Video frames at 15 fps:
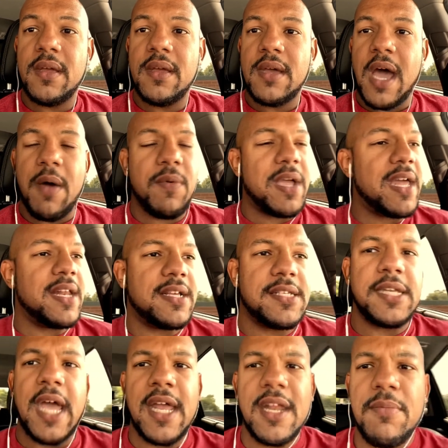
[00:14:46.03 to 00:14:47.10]
I would get
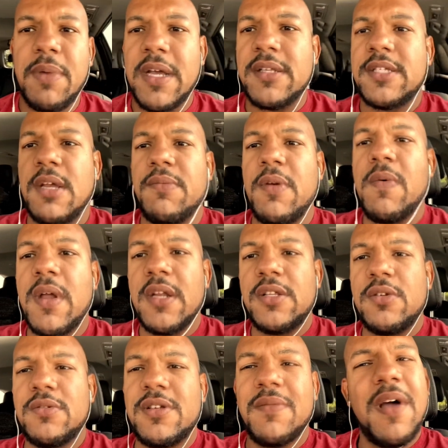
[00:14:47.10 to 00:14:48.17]
excited about something, want to
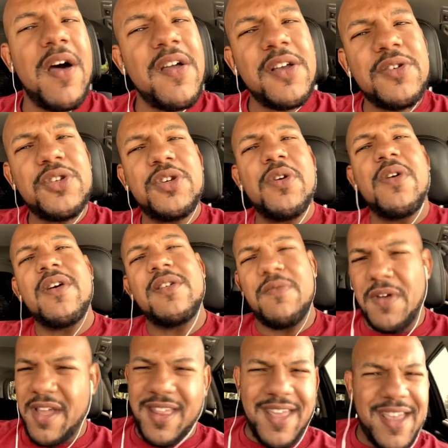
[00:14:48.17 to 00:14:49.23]
do something. Oh, you sure?
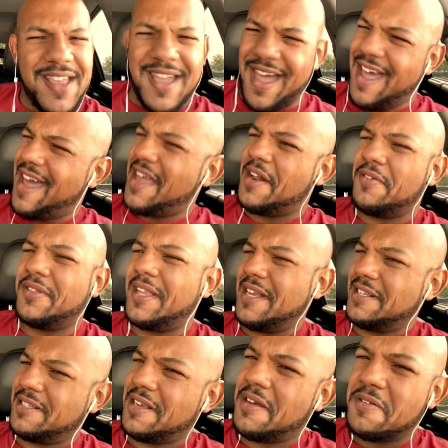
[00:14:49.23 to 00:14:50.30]
Really? Oh, I don't think
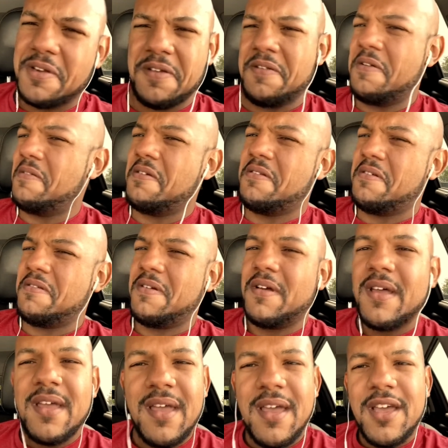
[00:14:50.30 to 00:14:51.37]
so. No.
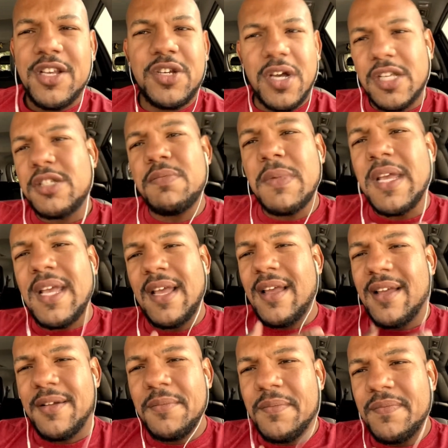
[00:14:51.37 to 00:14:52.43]
Trust me.
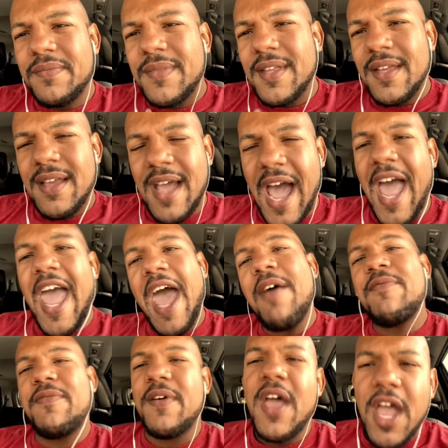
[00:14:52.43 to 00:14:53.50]
I
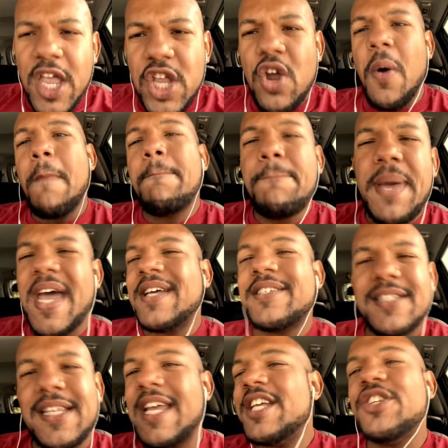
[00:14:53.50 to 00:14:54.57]
have your
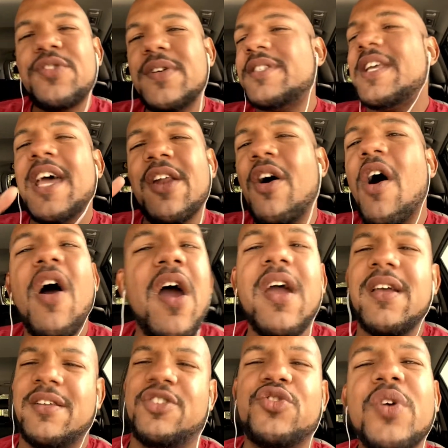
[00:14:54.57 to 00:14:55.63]
best interests at
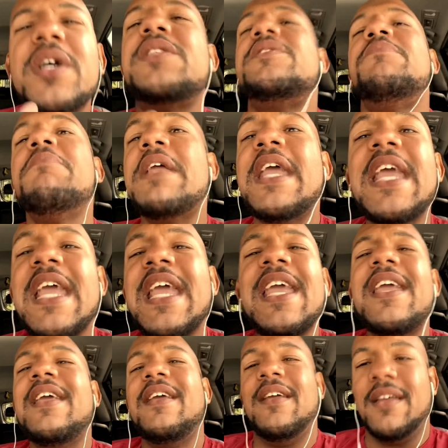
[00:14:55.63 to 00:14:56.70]
heart. Trust
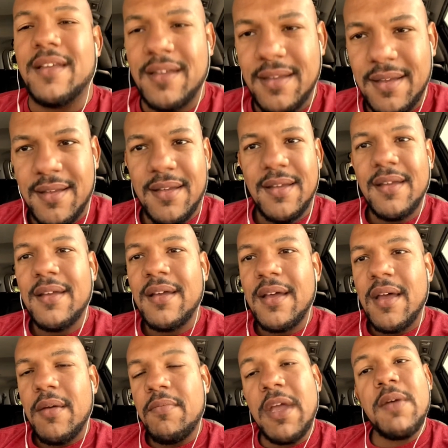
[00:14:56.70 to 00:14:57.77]
me.
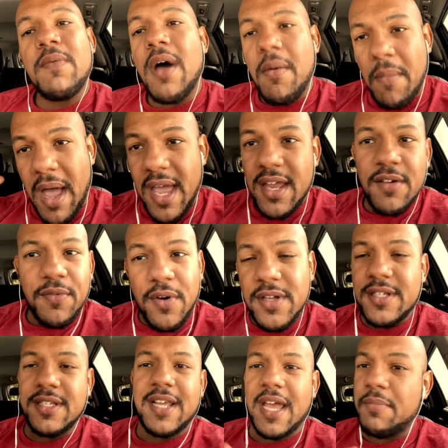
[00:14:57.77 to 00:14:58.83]
Meanwhile, my inner voice
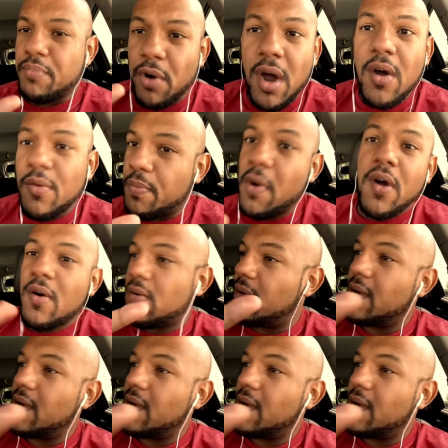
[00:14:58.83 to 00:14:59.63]
is like, bro,